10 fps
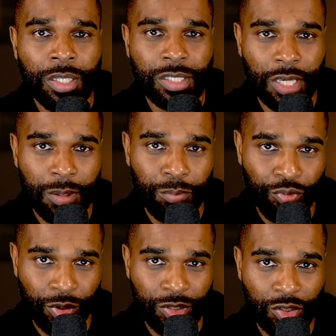team
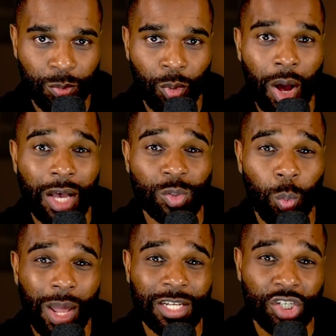principal as
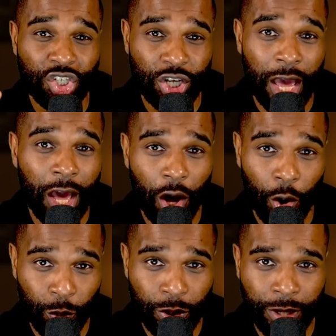well as share
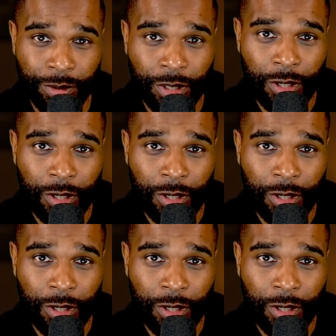owner?